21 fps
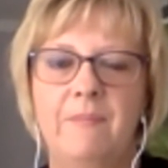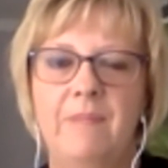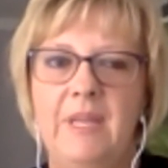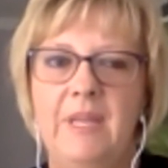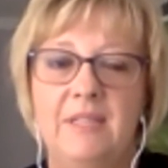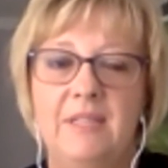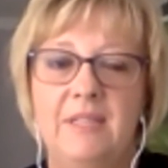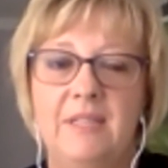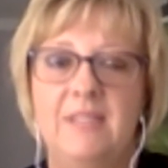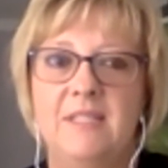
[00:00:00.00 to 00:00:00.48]

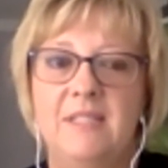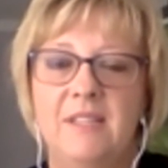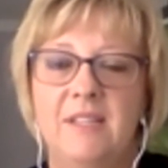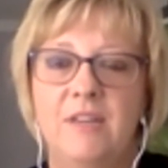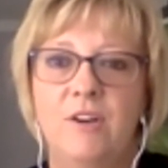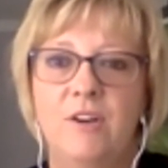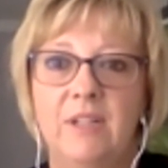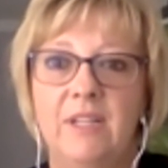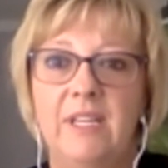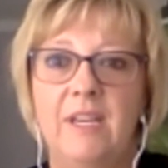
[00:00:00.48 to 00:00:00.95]
It's
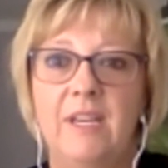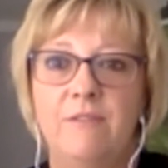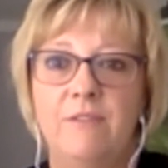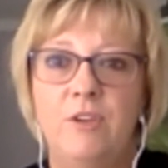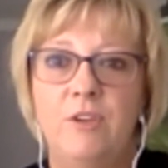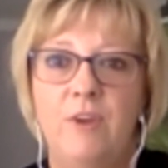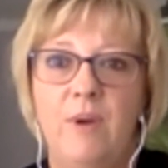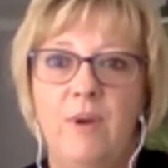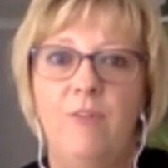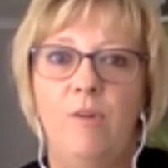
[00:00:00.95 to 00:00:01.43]
literally, if
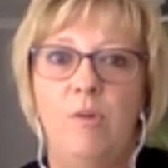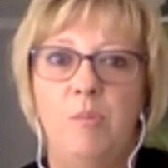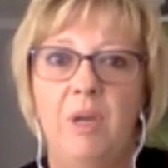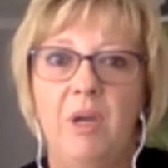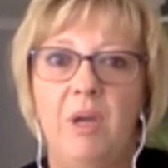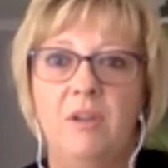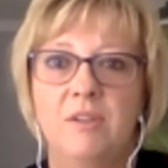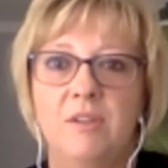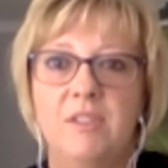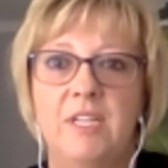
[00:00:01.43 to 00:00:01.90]
you have a
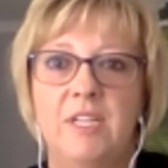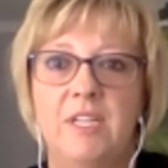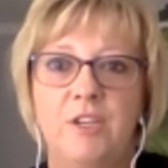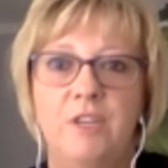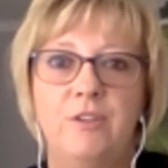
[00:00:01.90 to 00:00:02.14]
pulse and